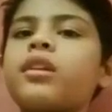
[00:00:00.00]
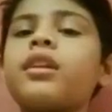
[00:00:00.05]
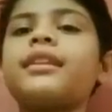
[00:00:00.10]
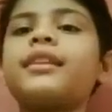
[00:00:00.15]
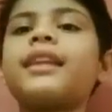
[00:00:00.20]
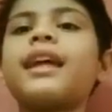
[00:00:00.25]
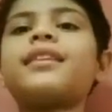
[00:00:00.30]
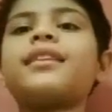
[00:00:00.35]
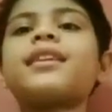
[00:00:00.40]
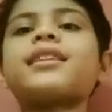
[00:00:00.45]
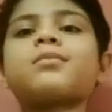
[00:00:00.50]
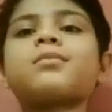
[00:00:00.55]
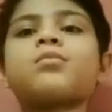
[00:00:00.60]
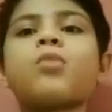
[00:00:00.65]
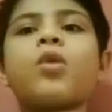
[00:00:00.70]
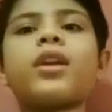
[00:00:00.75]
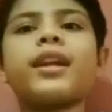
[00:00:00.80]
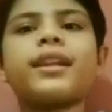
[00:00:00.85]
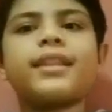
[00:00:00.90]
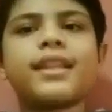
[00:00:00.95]
than the small
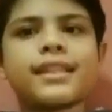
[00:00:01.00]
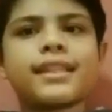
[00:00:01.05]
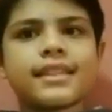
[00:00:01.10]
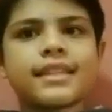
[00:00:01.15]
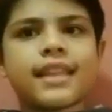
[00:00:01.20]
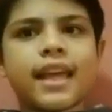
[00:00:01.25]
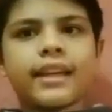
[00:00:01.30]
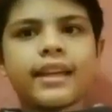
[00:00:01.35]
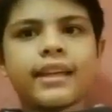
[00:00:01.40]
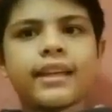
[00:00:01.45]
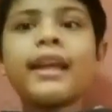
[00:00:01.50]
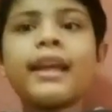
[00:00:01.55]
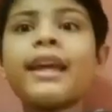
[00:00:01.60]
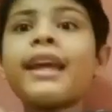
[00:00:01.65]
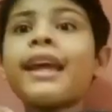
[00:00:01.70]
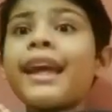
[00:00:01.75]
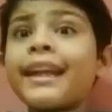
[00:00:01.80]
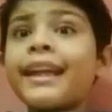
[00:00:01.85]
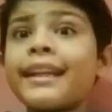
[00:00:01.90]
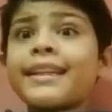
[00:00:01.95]
intestine.
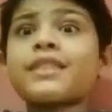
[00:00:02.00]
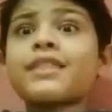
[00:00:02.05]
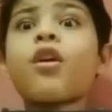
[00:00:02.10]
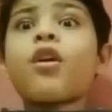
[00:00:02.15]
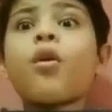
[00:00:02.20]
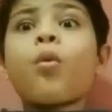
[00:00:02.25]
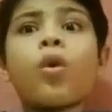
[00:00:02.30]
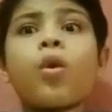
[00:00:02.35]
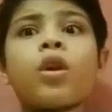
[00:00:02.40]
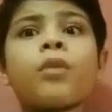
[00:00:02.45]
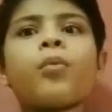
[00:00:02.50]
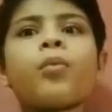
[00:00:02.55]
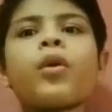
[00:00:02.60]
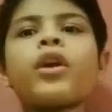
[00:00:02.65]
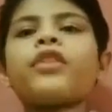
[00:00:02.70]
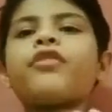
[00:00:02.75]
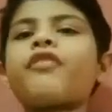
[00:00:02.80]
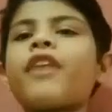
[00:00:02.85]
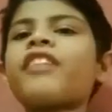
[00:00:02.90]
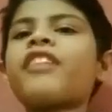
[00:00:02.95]
It is
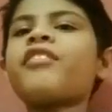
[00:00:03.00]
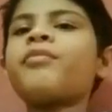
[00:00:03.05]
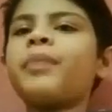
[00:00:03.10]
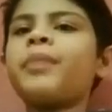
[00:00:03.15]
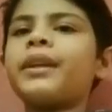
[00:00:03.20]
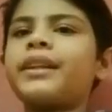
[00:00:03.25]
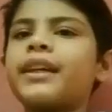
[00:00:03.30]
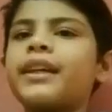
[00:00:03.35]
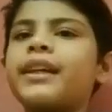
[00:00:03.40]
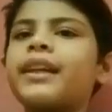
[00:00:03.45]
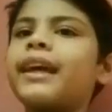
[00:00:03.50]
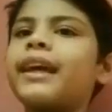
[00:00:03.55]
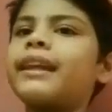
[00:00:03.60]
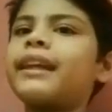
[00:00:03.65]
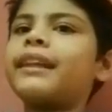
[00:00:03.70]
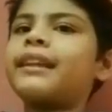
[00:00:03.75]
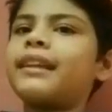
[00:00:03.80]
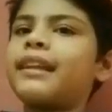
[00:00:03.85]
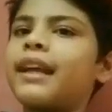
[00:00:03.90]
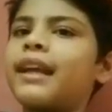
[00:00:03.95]
1.5 meter
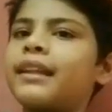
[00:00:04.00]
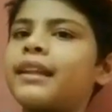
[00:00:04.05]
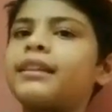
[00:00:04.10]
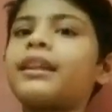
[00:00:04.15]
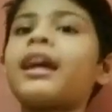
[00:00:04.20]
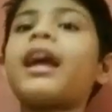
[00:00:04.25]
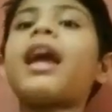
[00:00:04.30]
in length.